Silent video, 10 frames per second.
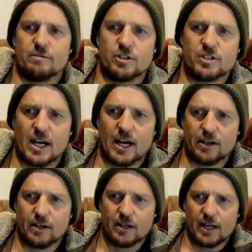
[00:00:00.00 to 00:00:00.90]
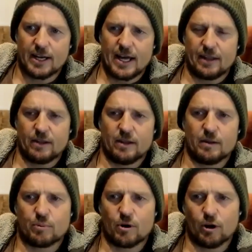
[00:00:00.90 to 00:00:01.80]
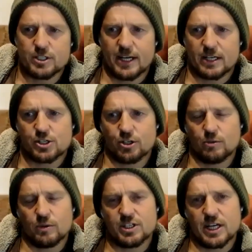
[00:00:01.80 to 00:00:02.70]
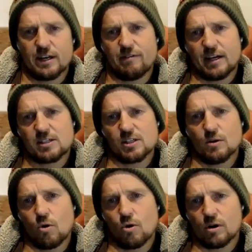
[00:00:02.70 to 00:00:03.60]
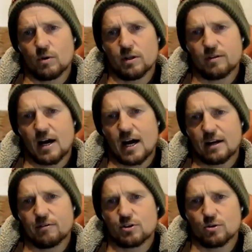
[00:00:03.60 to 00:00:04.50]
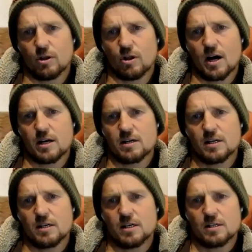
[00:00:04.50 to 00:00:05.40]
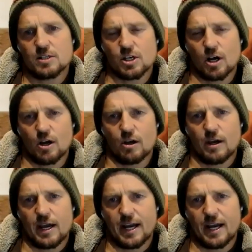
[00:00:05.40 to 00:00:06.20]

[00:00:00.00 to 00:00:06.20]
just started another project shooting with the GFX in the water with artificial light. So,